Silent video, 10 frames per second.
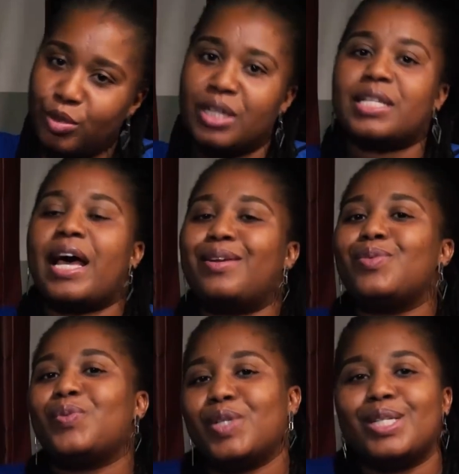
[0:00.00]
you that I
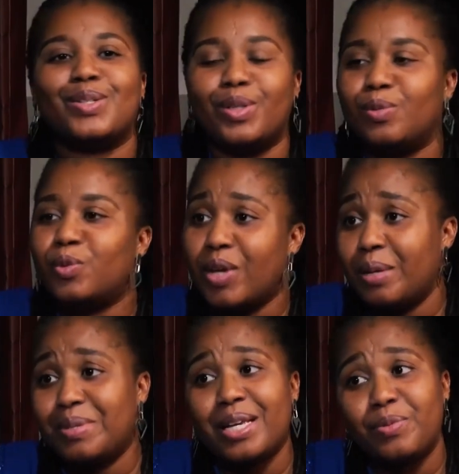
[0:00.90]
don't watch Nollywood,
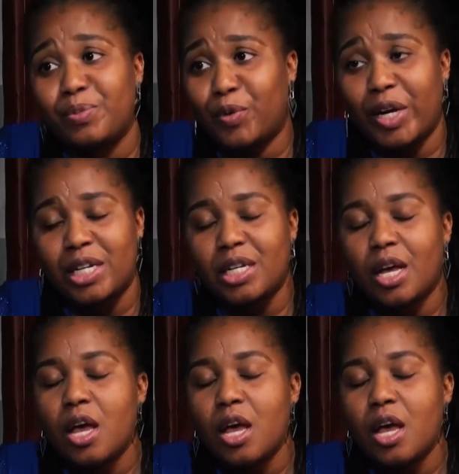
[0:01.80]
and they're saying with pride.